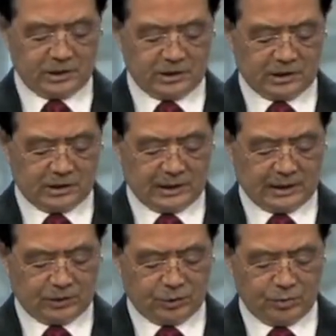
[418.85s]

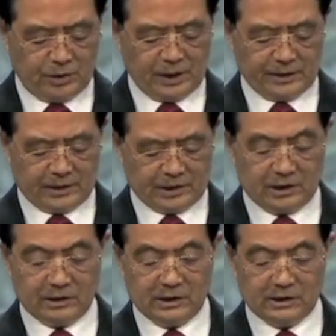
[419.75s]
Both China and
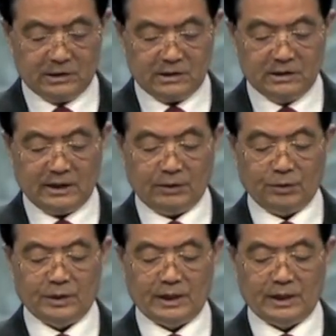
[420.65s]
Russia are major